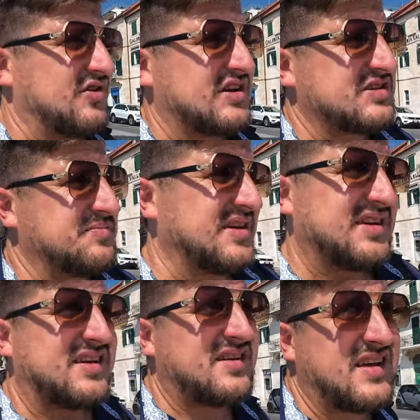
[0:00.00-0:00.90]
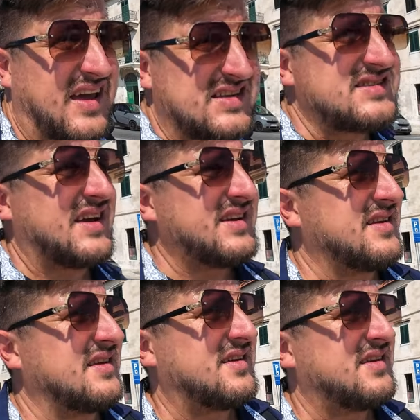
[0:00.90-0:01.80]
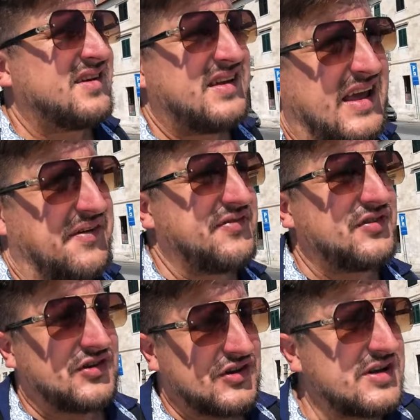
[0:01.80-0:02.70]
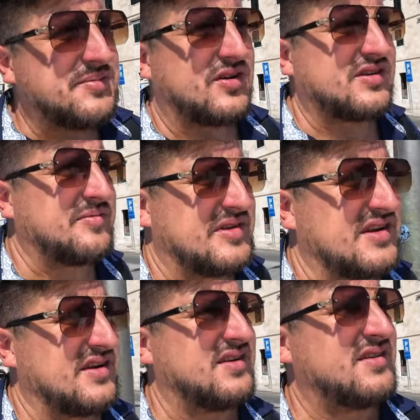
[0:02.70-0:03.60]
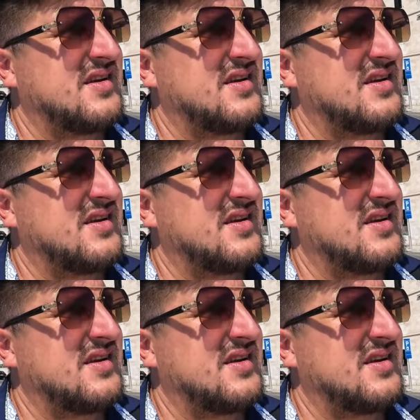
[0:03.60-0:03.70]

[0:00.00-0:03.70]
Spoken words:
You guys should be excited and feel good about coming here.